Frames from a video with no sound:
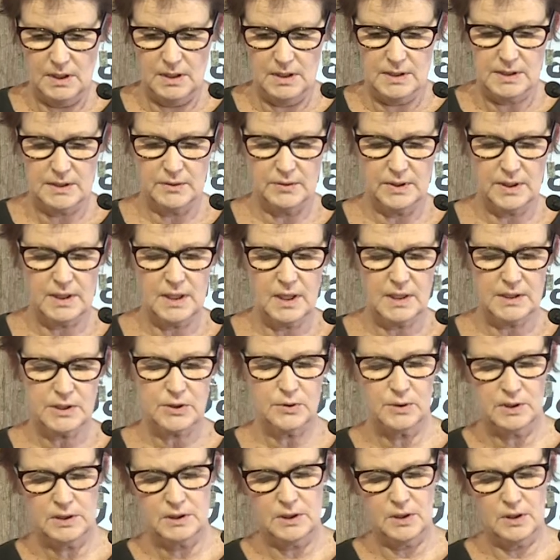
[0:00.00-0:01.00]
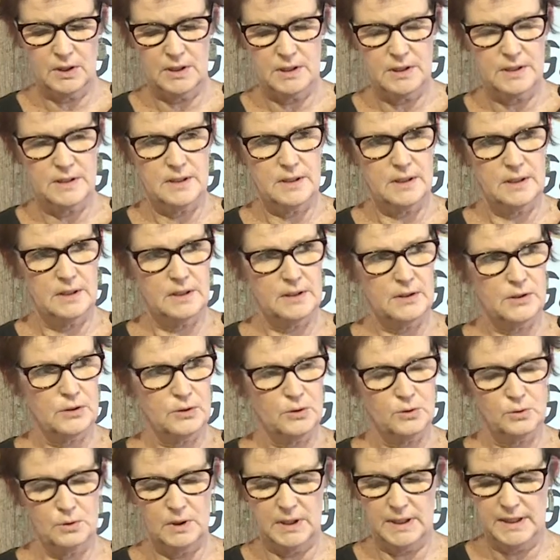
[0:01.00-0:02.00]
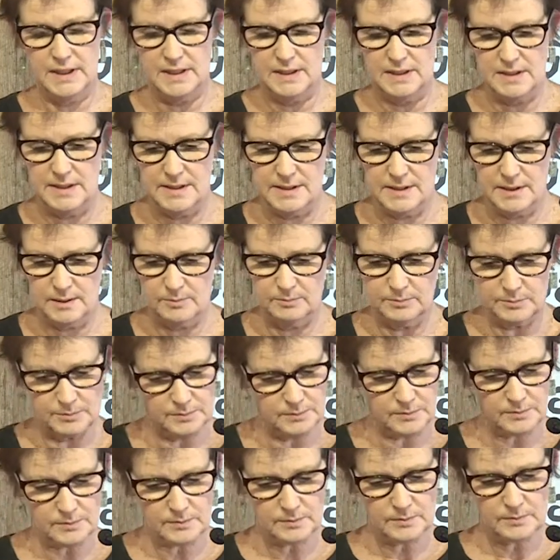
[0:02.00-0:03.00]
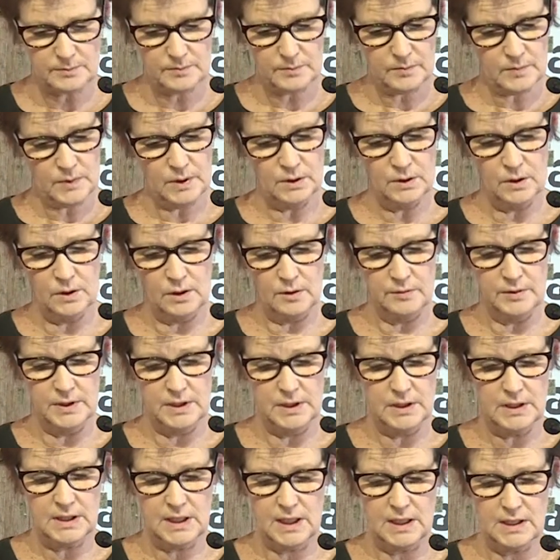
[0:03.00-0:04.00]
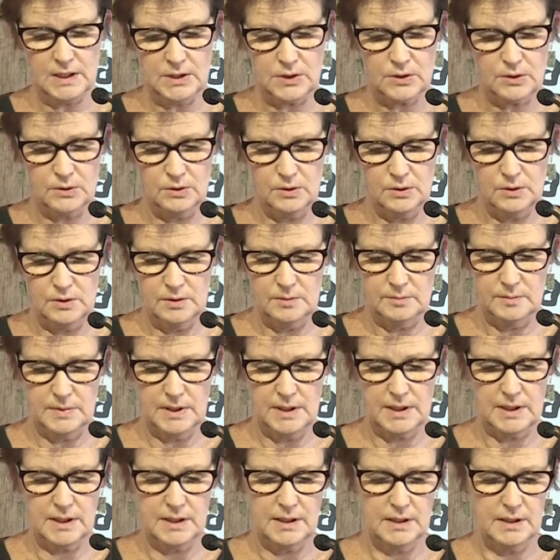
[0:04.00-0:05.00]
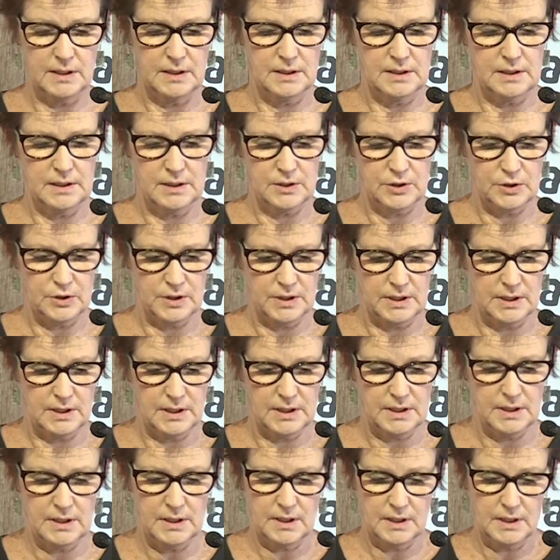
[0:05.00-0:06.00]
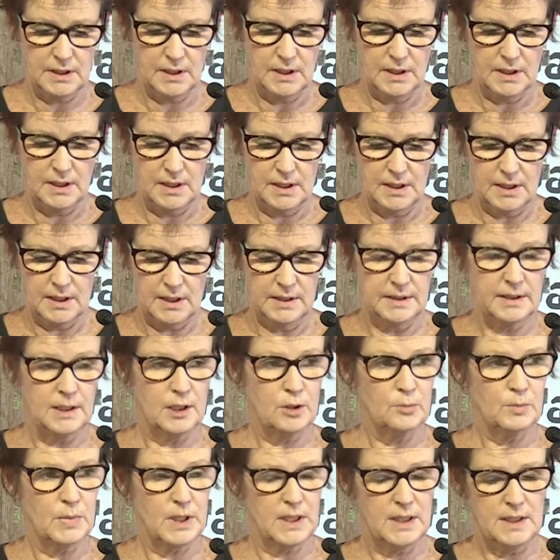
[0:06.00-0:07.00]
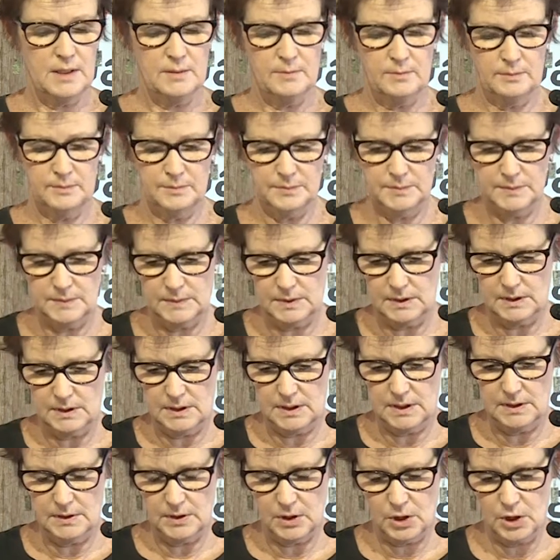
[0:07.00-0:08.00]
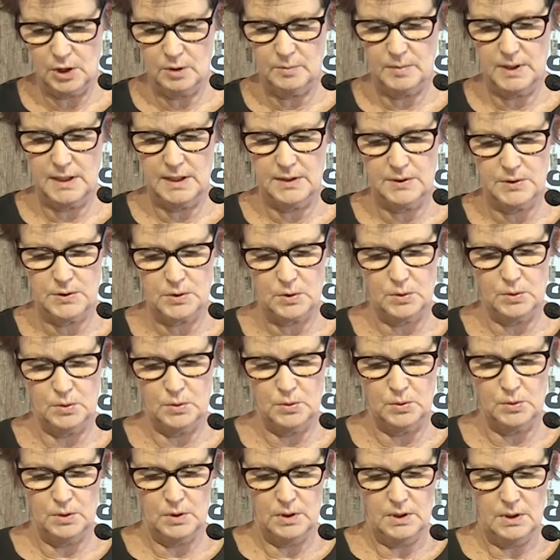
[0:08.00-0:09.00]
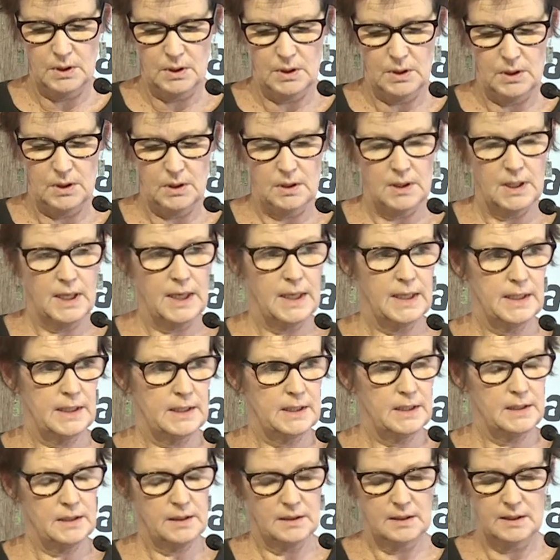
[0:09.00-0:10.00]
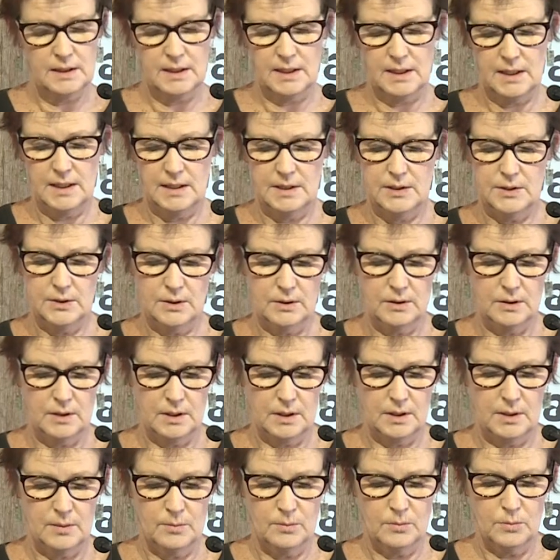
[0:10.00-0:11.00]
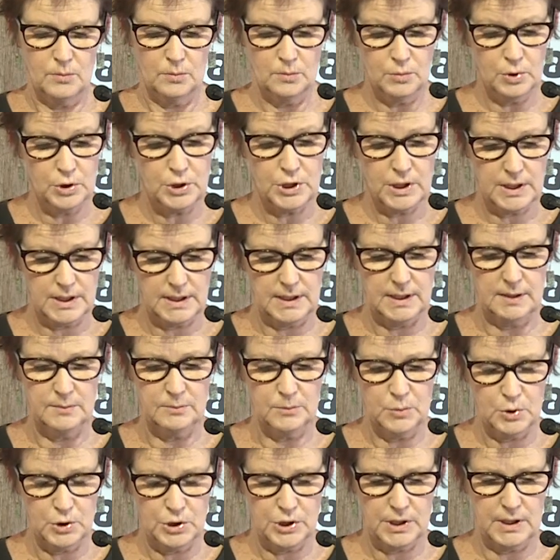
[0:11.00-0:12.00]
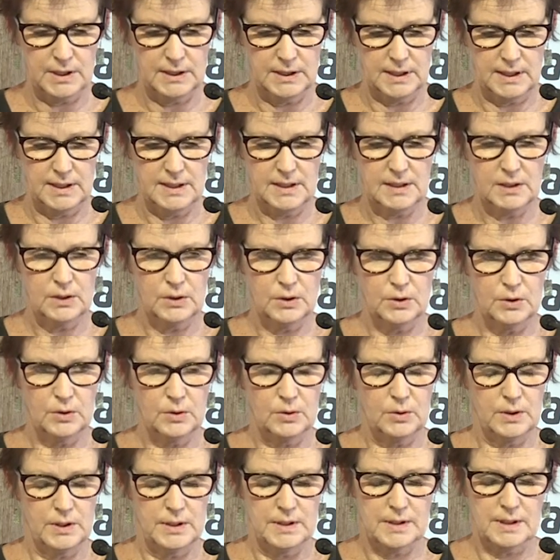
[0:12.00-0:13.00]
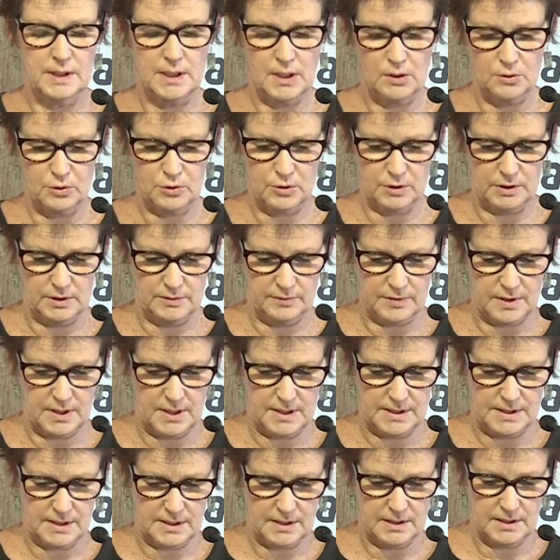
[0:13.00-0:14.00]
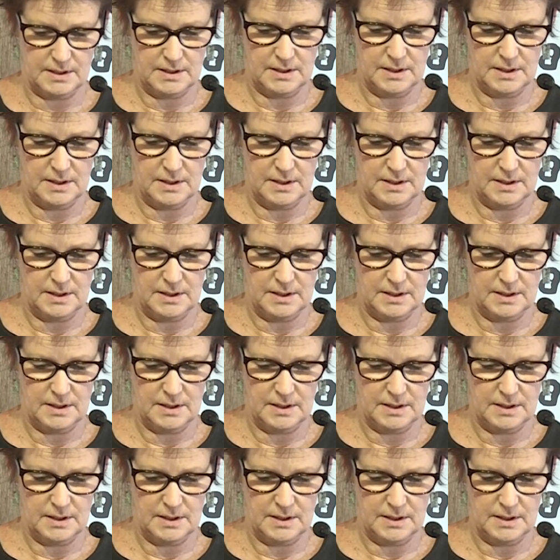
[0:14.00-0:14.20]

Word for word: So I'd like to acknowledge the school leaders of the Yirrkala School, Meriki, Katrina, and Yelme, and the Homeland School, Haiti, and Muchanga, who is the cultural advisor.